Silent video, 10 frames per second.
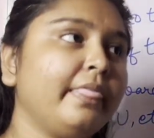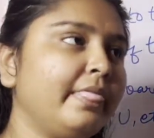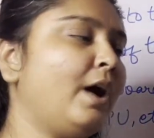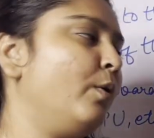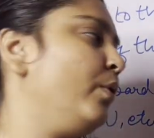
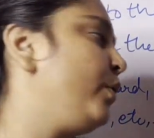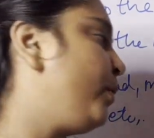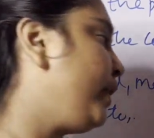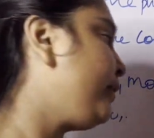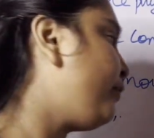Now
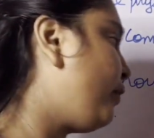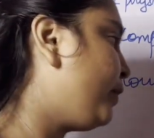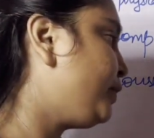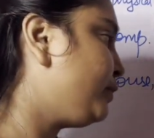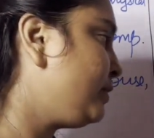going
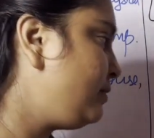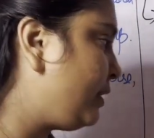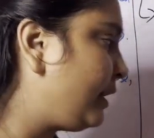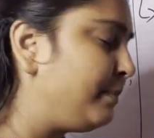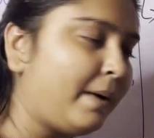forward to the
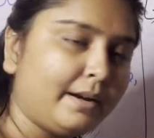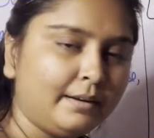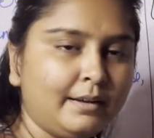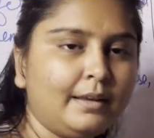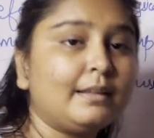second part,
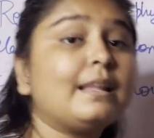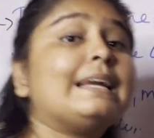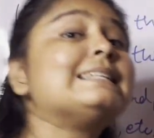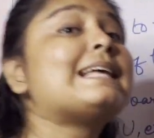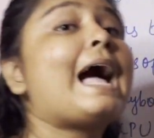that
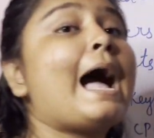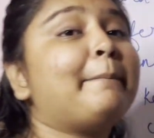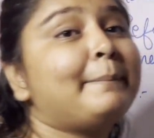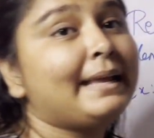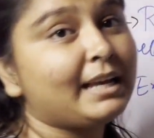is
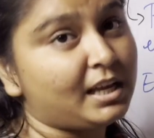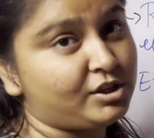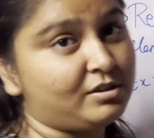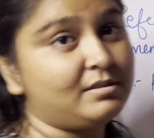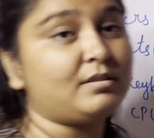
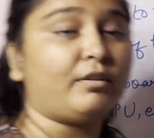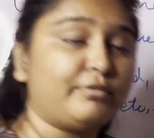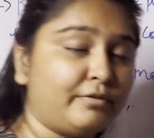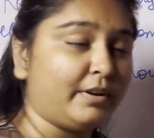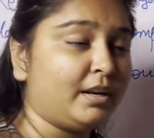application
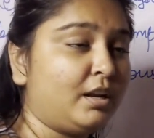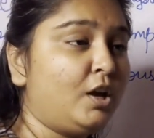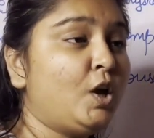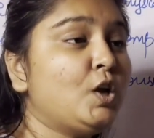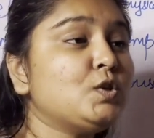software.
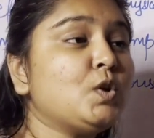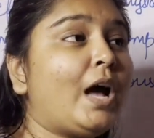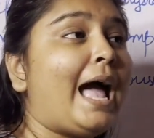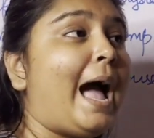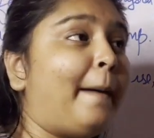So
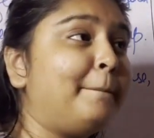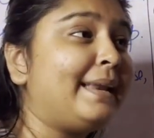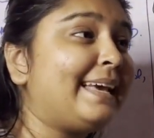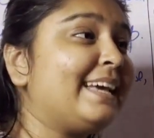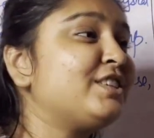
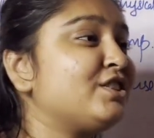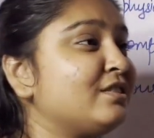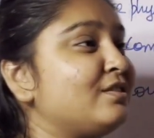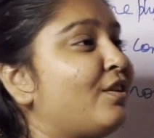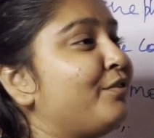
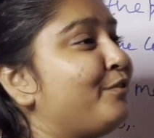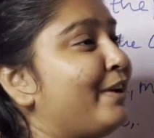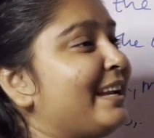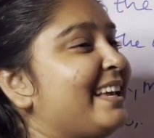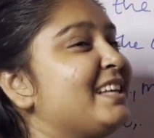application
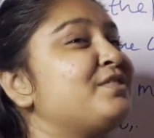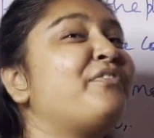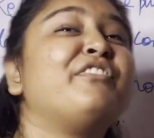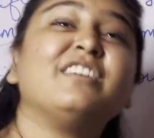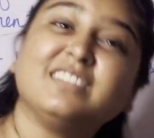software is
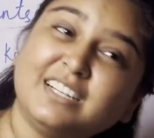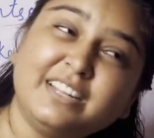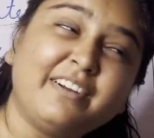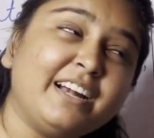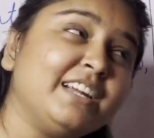further
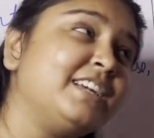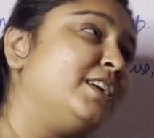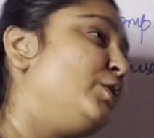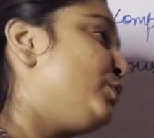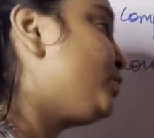divided into